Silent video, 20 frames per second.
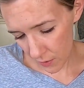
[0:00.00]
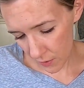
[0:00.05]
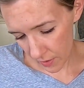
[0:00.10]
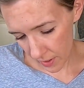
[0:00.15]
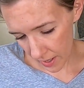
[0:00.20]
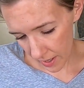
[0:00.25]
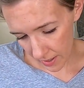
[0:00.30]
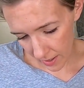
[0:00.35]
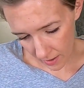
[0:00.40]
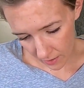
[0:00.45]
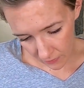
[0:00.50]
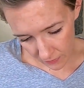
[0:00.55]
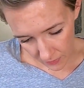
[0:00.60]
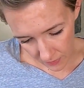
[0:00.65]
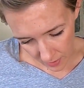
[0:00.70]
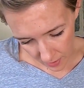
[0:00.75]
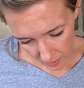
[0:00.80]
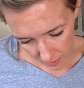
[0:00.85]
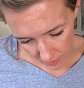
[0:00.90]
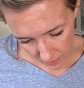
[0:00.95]
okay out
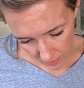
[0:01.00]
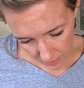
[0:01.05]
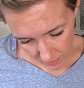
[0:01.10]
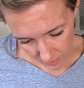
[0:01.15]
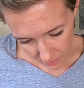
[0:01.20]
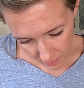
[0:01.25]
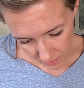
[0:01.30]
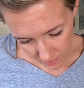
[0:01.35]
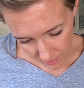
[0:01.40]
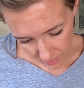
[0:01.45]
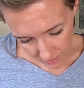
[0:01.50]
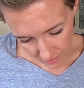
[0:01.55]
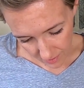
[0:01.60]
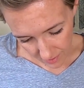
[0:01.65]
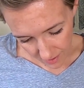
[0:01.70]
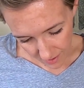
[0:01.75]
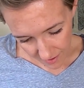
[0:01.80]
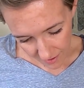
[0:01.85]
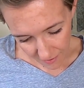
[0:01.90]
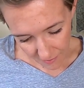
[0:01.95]
there.
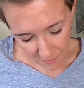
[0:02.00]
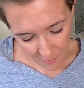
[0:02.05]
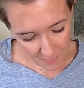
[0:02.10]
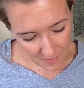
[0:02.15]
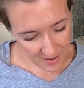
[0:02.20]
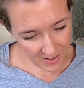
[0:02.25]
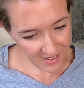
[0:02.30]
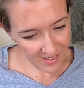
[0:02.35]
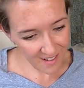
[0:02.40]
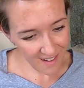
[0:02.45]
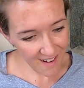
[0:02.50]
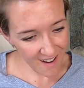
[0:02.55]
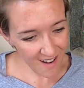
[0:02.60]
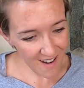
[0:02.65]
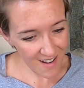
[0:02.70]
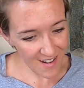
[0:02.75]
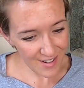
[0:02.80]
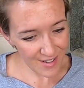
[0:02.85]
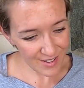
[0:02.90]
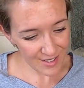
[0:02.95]
Oh my
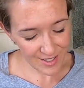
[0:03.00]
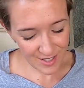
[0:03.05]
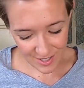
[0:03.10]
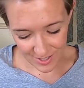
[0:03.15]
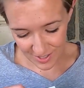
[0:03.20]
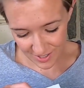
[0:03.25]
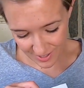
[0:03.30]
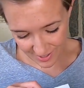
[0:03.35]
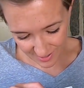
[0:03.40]
gosh.